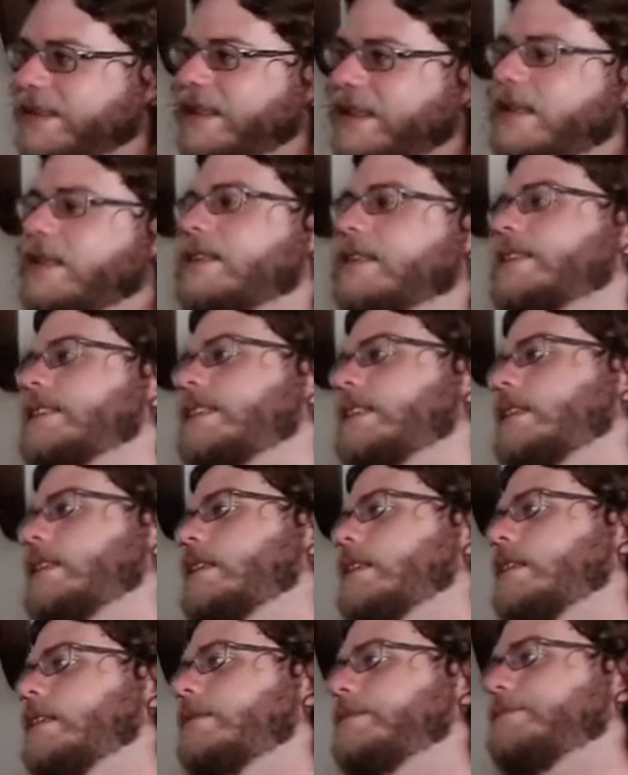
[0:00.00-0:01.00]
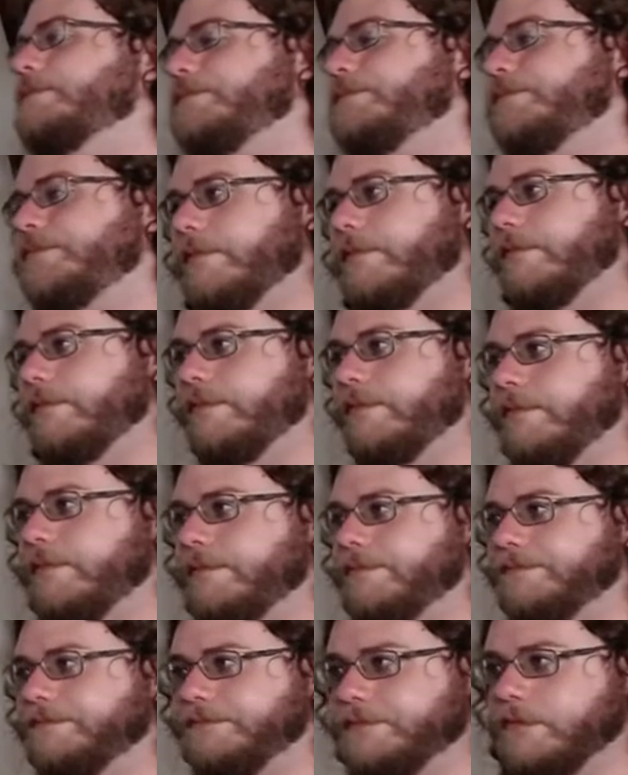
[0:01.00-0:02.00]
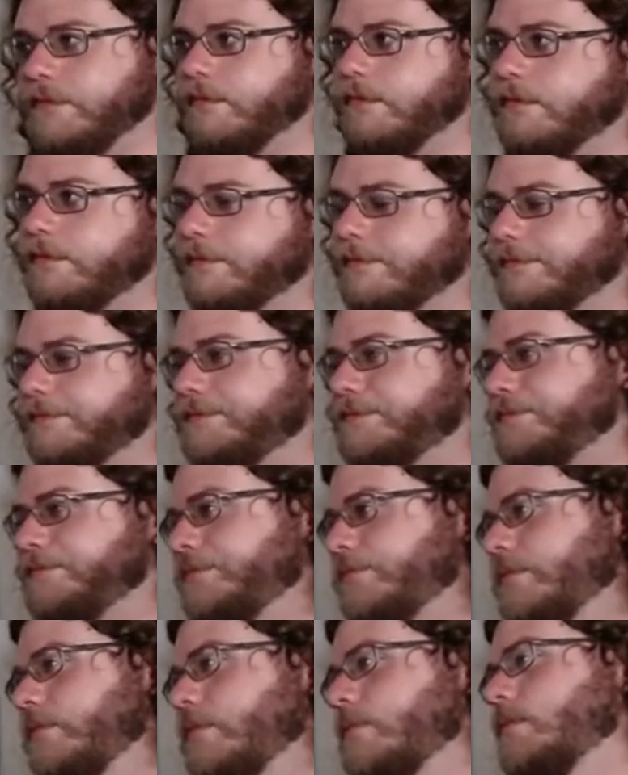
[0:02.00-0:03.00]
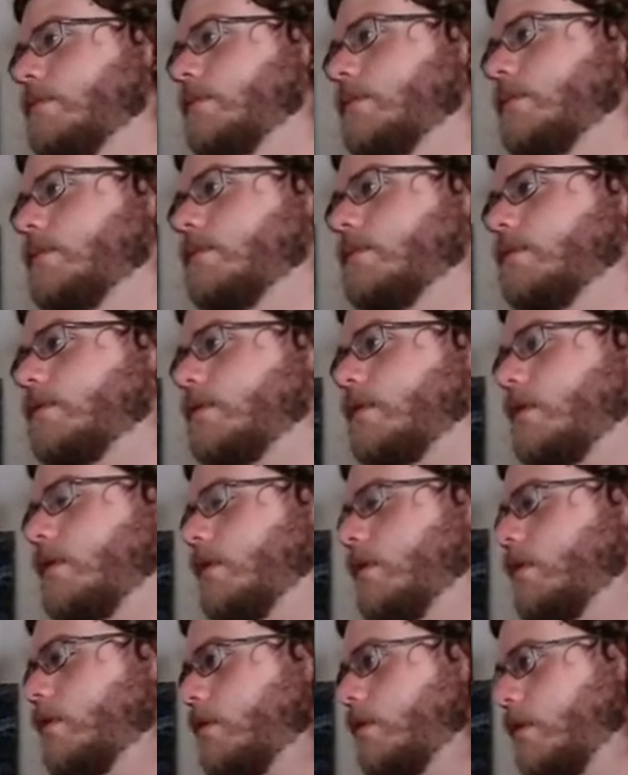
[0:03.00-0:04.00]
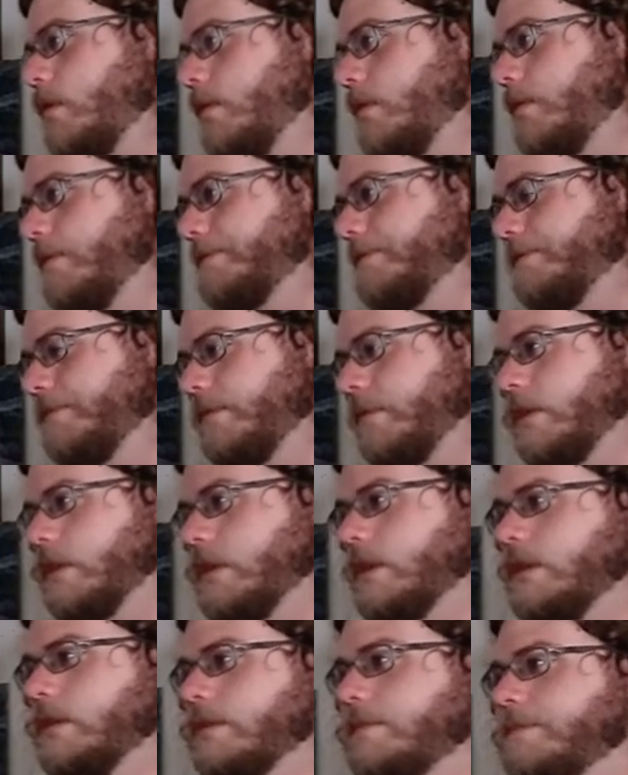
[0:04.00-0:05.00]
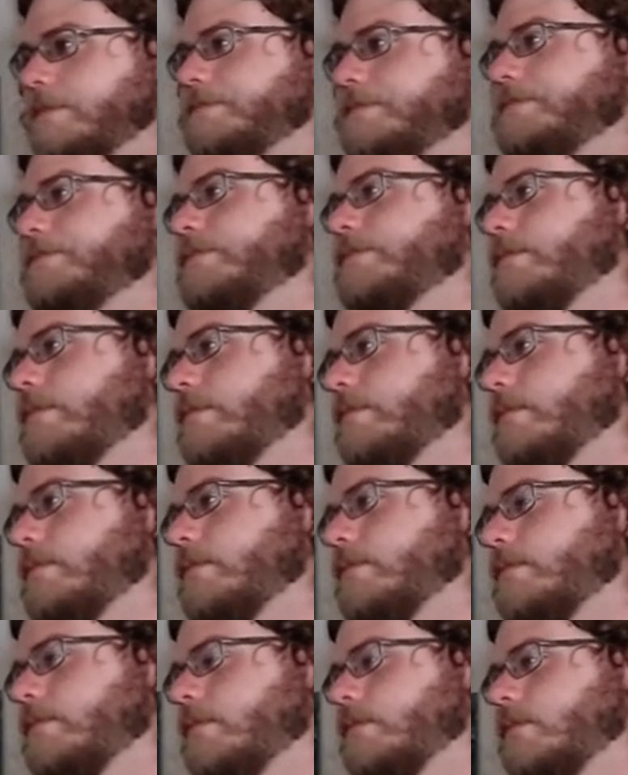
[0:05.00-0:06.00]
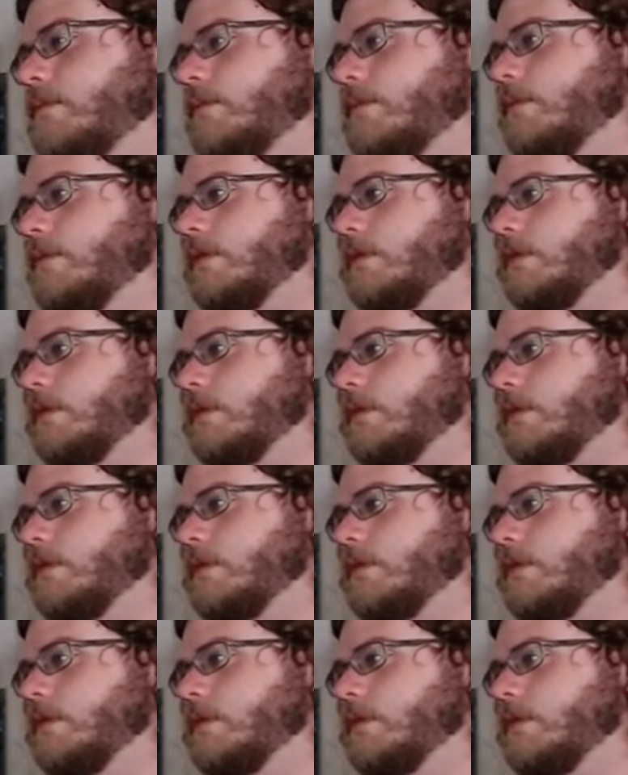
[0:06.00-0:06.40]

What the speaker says: The person shown says nothing.